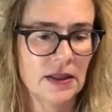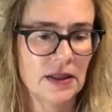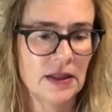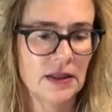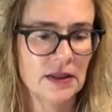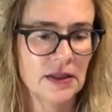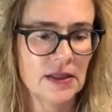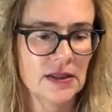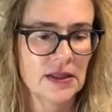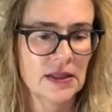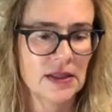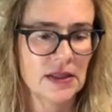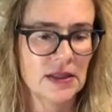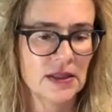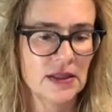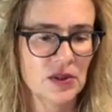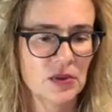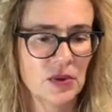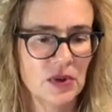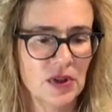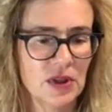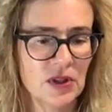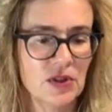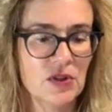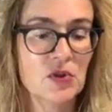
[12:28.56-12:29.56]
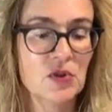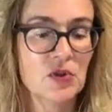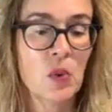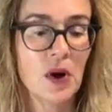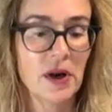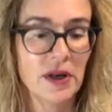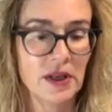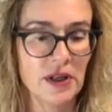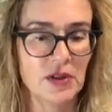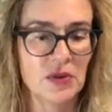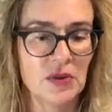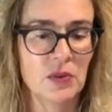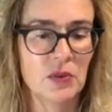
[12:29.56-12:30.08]
let's see, it's
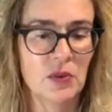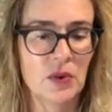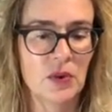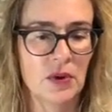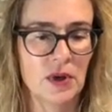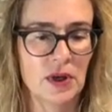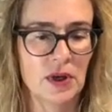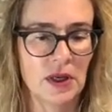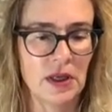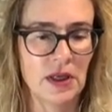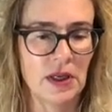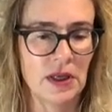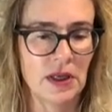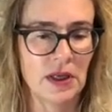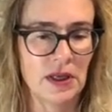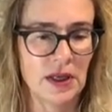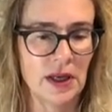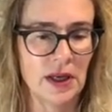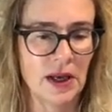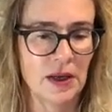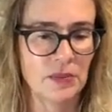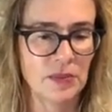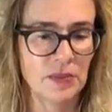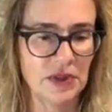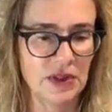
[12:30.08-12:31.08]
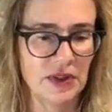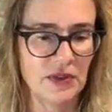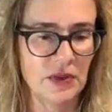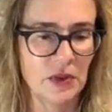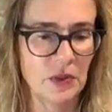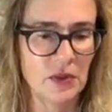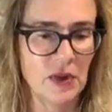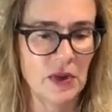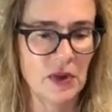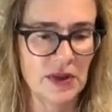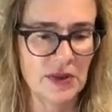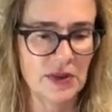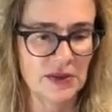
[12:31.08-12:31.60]
2020, I believe it
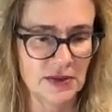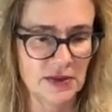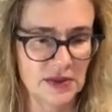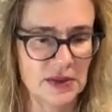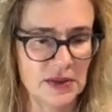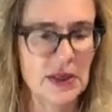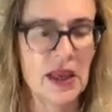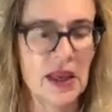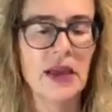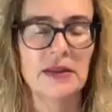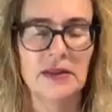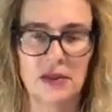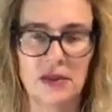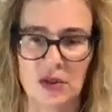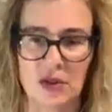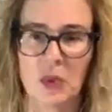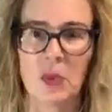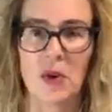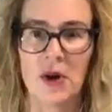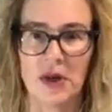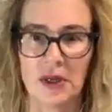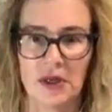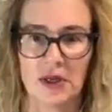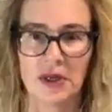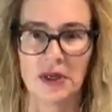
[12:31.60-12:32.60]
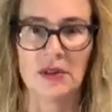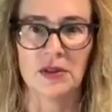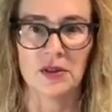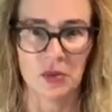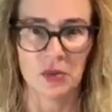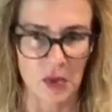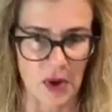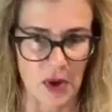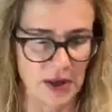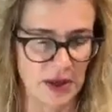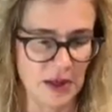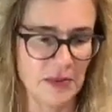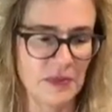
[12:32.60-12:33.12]
was. Yes,
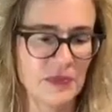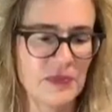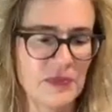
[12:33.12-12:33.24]
2020.